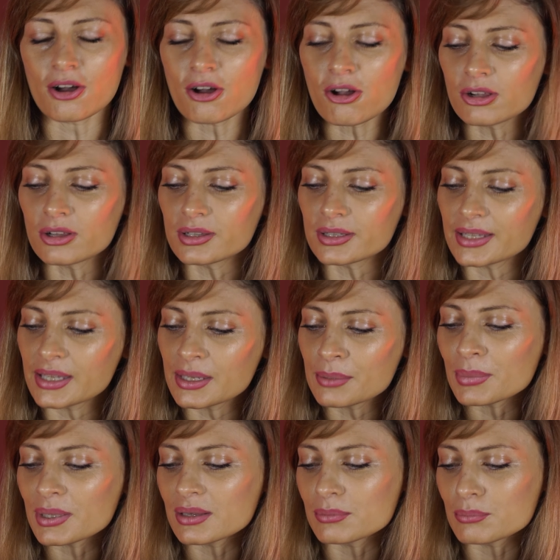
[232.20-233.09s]
All
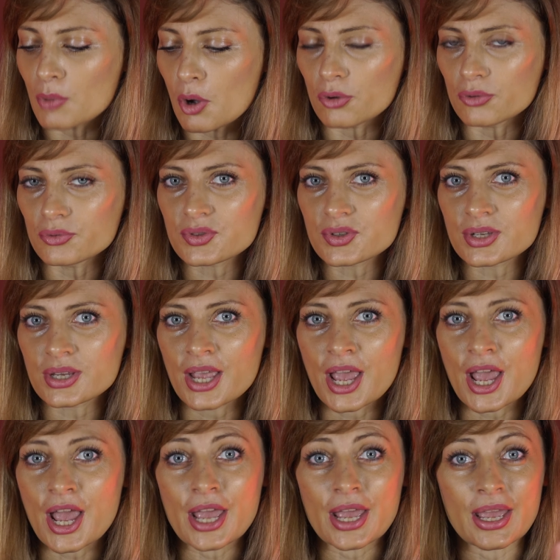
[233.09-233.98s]
gimbal modes
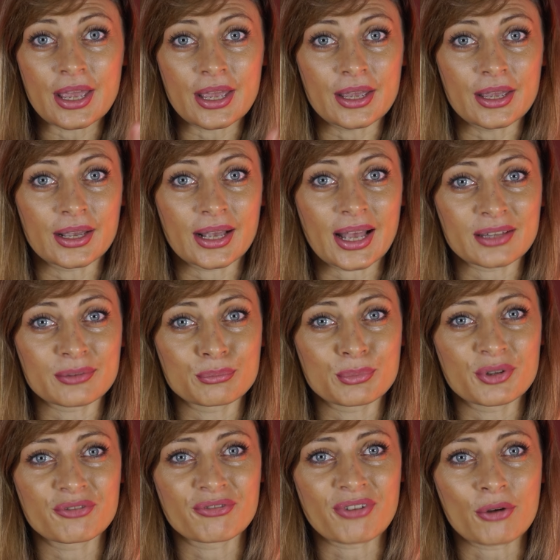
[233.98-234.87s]
can
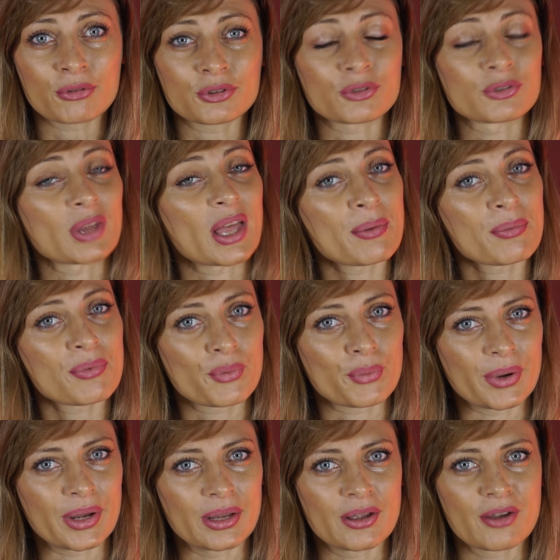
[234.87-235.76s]
be found on M3: